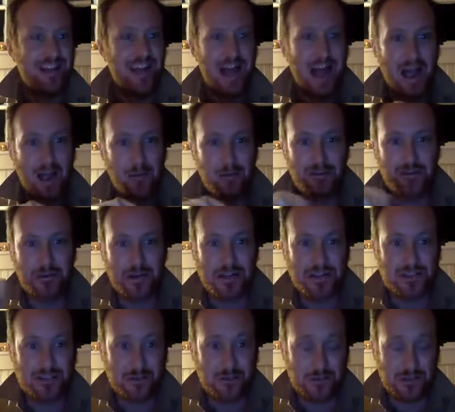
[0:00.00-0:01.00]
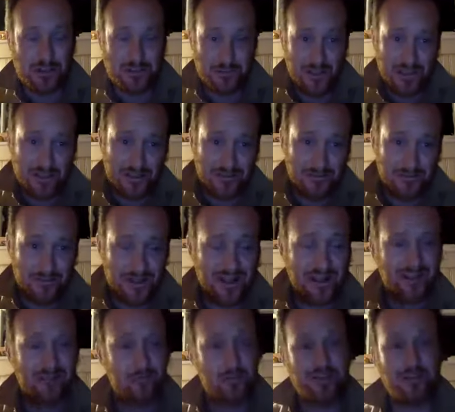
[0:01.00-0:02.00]
I was raised to respect the flag,
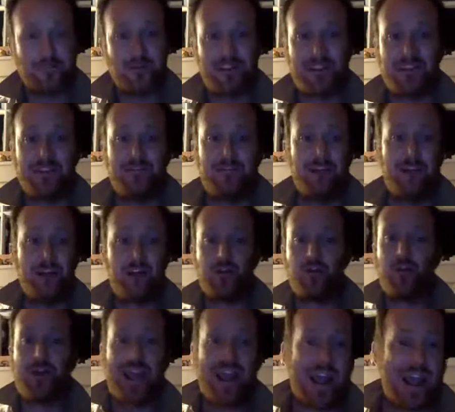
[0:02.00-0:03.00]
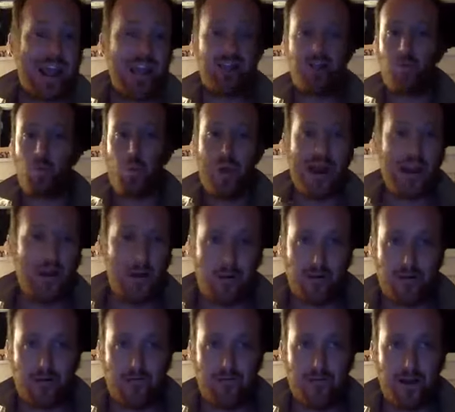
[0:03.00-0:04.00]
and respecting the flag, you can't wear
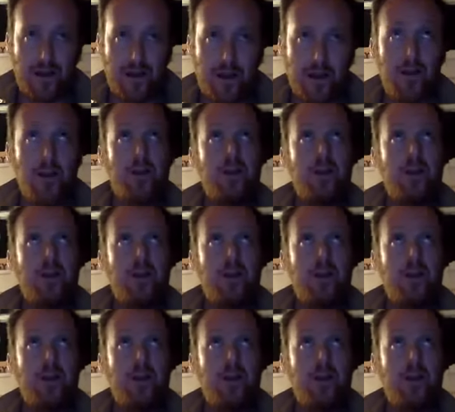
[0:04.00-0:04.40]
the flag.